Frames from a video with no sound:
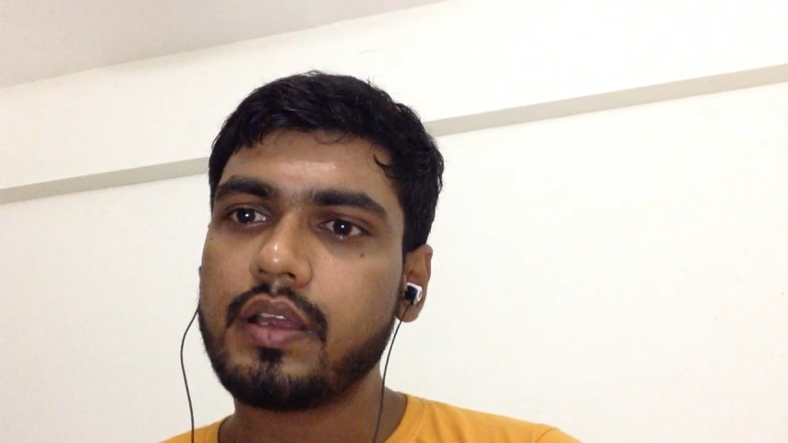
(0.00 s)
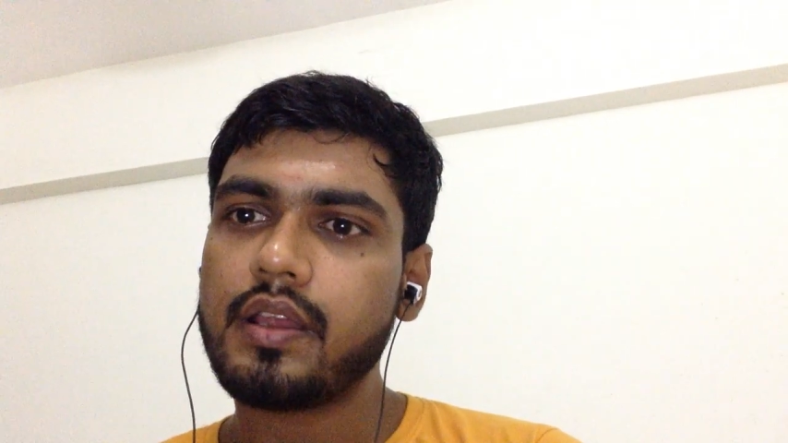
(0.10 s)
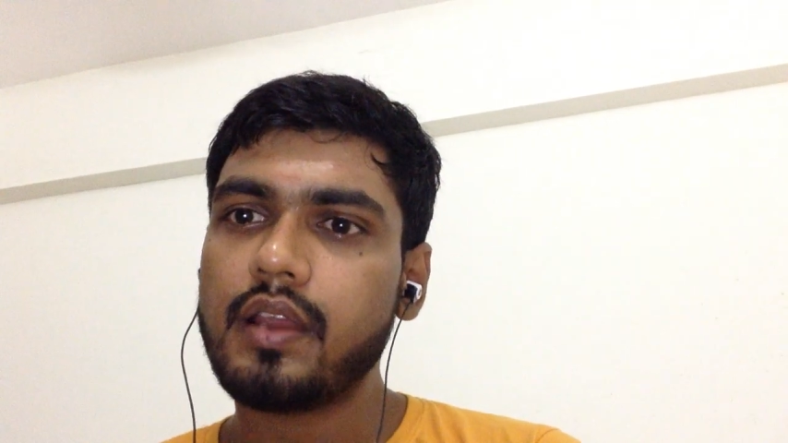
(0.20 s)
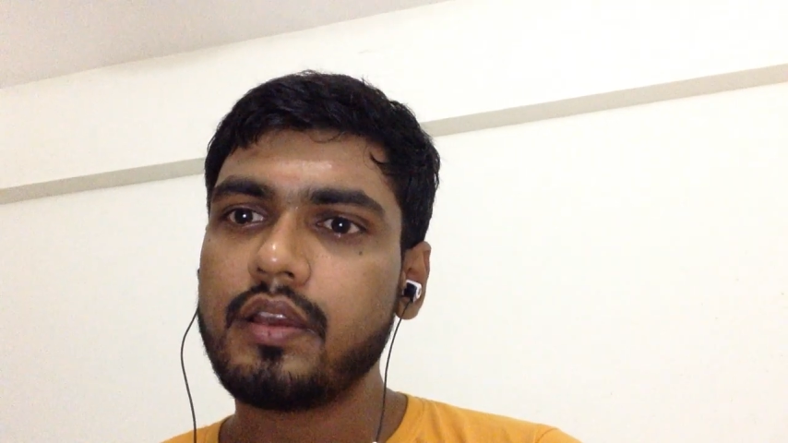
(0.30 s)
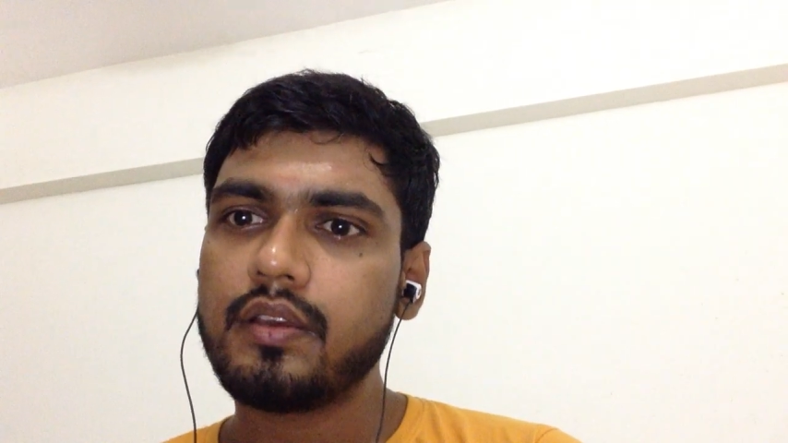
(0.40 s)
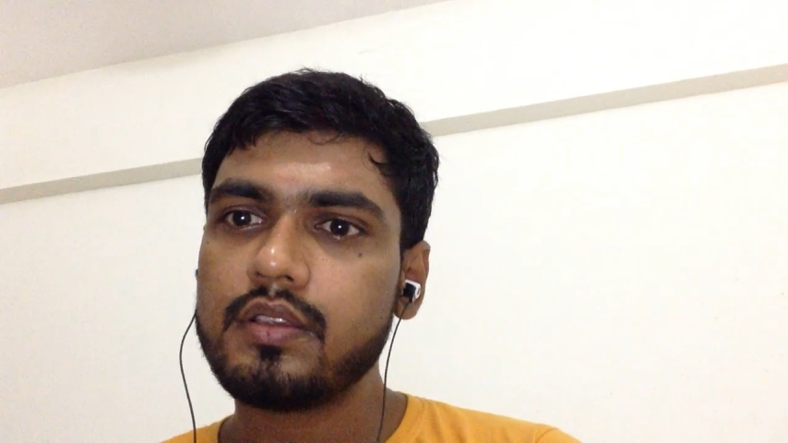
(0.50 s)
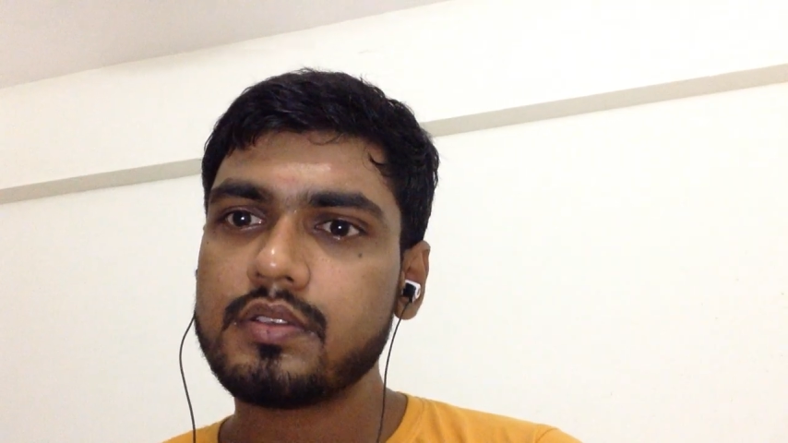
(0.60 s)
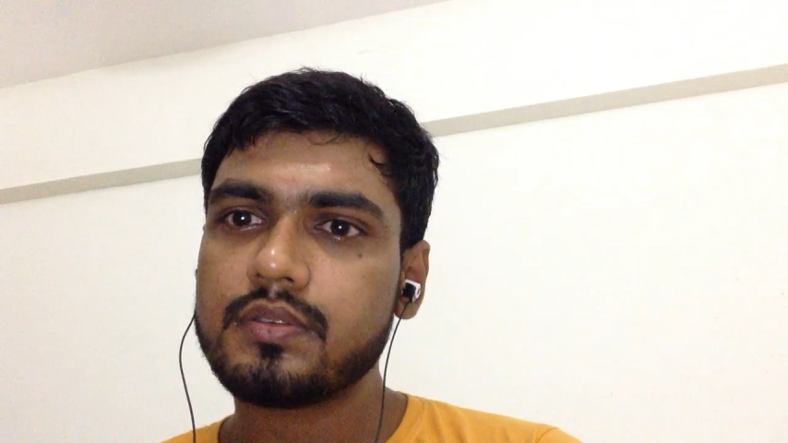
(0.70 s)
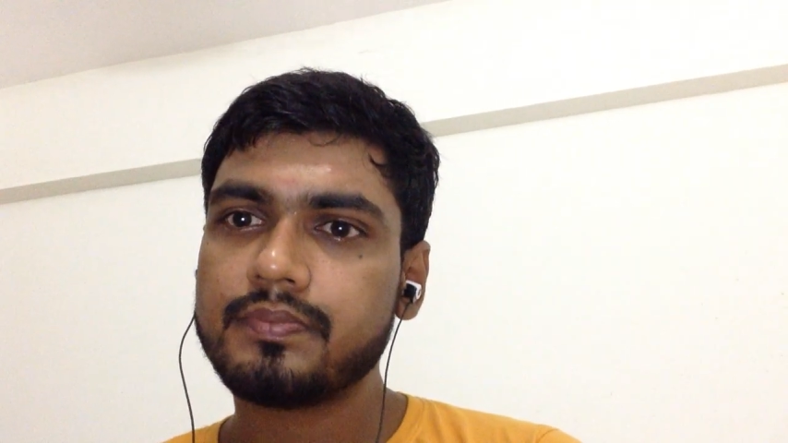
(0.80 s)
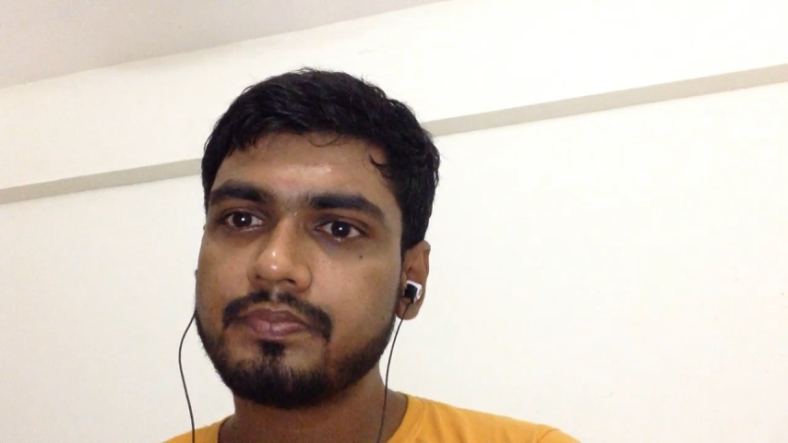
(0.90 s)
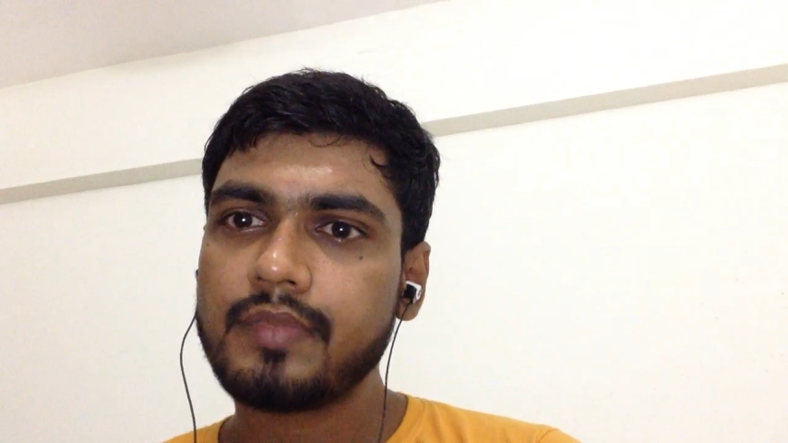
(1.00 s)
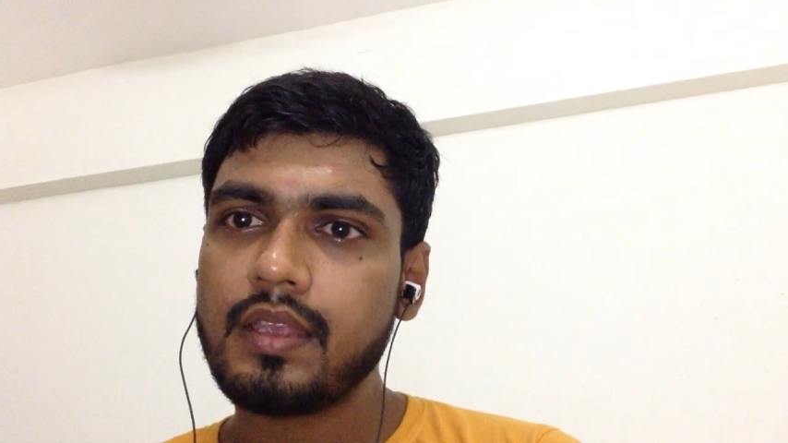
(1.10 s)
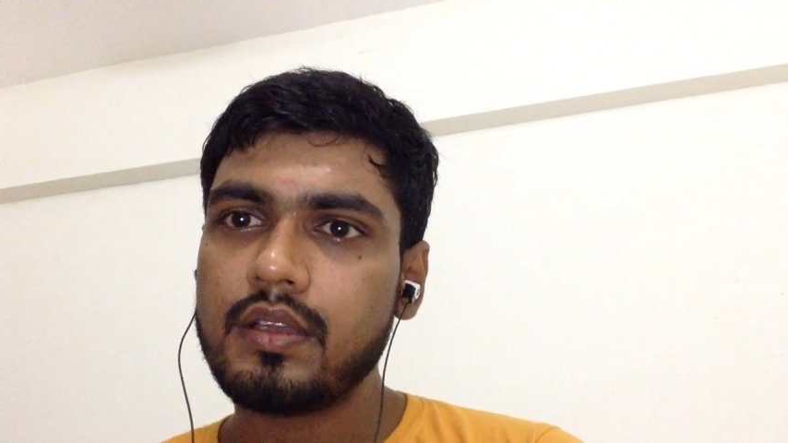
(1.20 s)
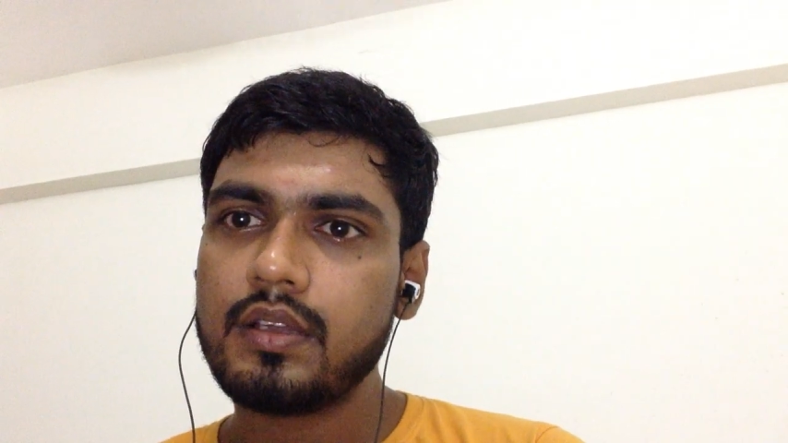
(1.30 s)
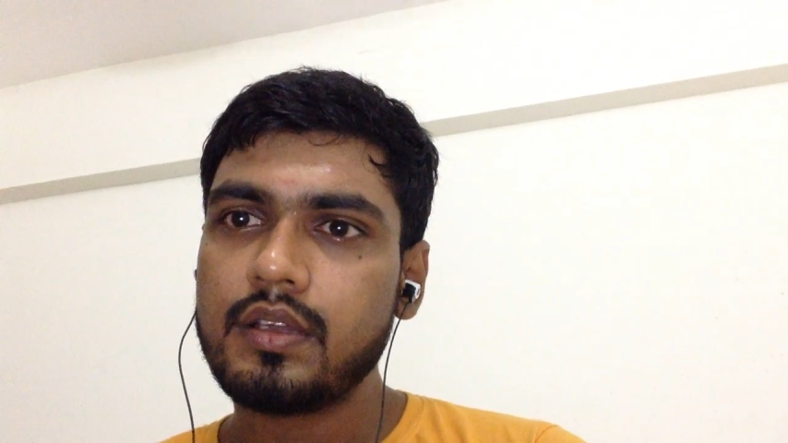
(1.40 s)
credit risk.
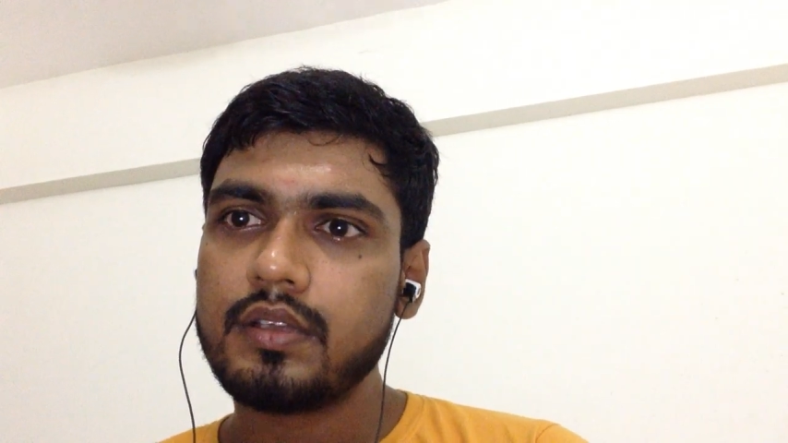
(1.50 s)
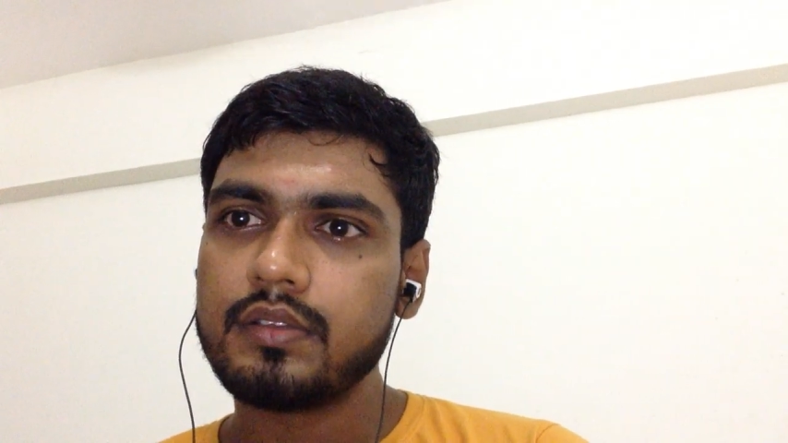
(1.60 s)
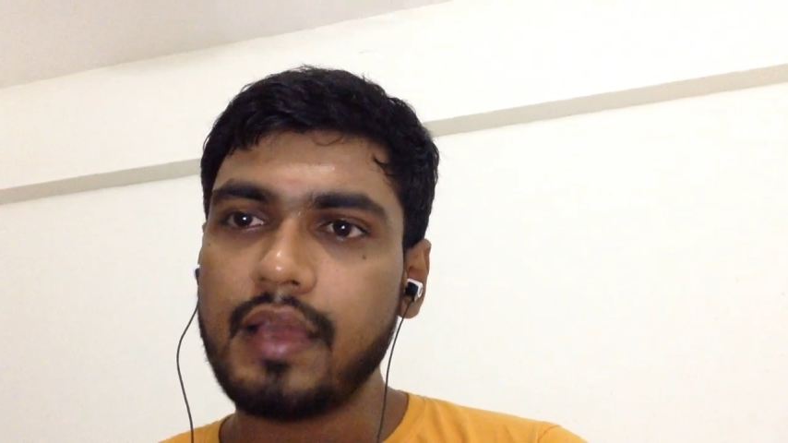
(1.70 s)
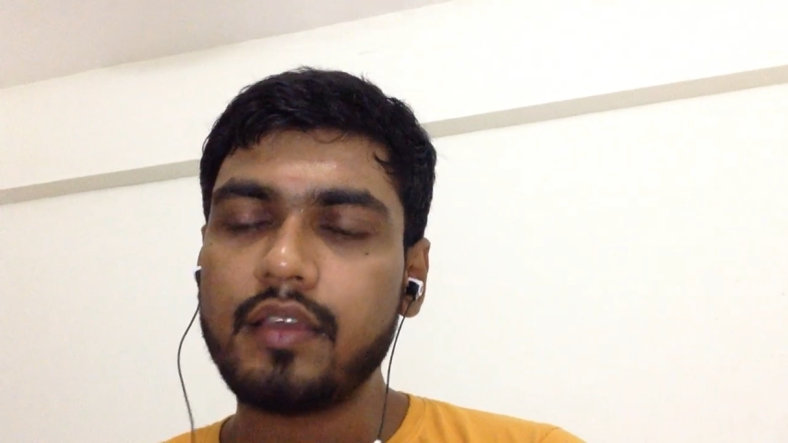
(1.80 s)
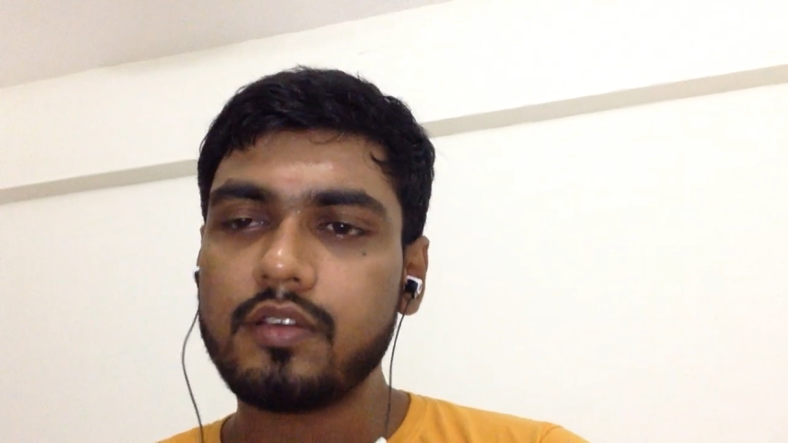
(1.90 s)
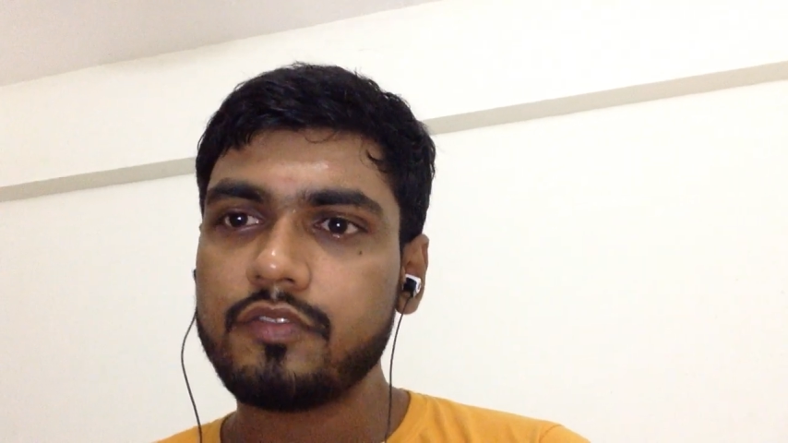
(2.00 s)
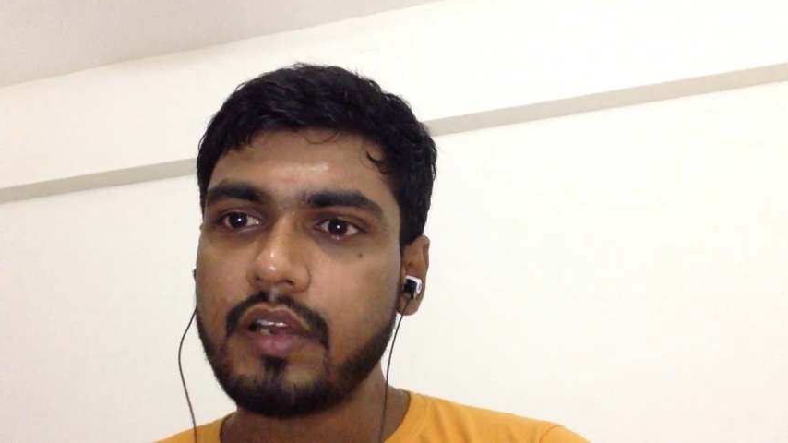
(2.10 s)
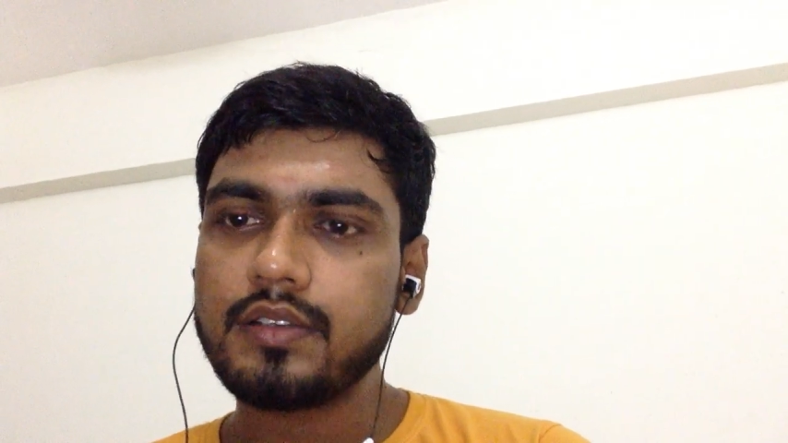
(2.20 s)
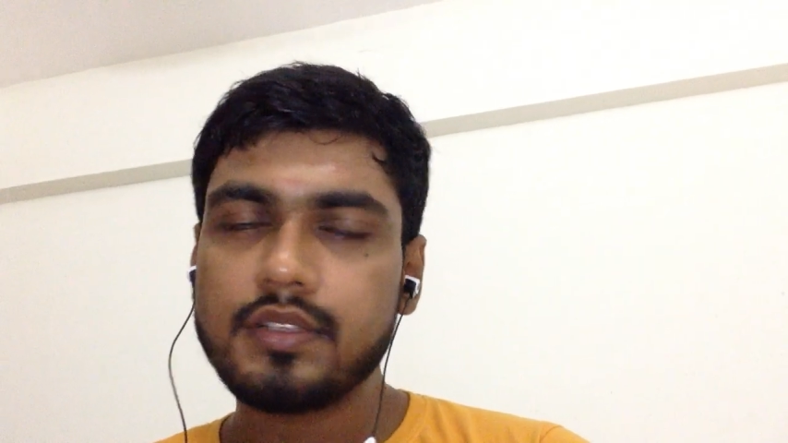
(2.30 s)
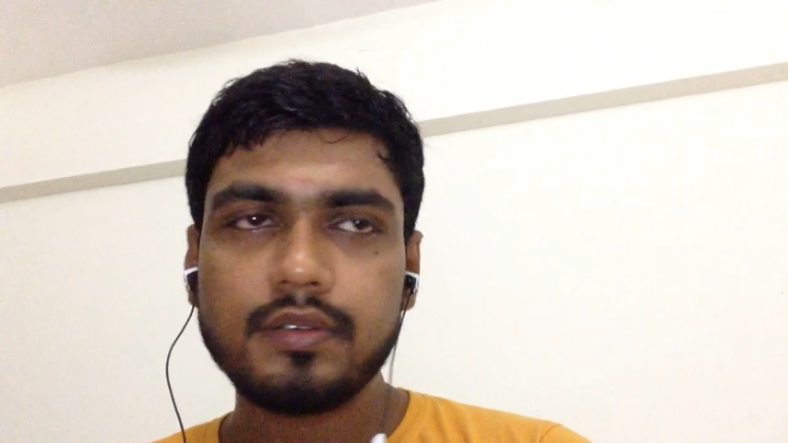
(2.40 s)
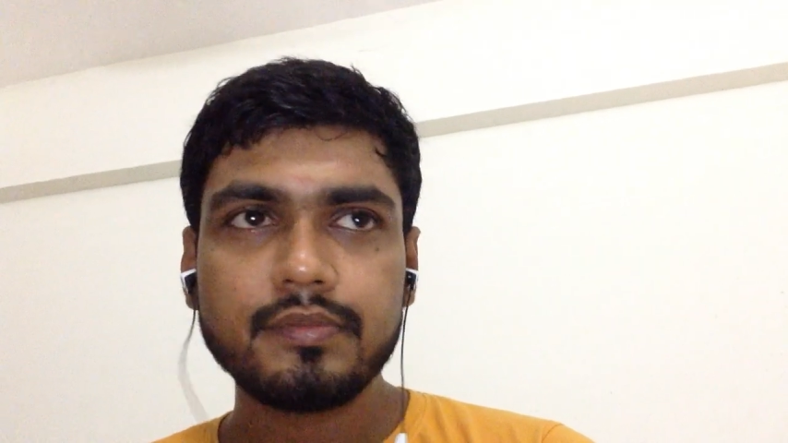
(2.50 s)
Thank you friends,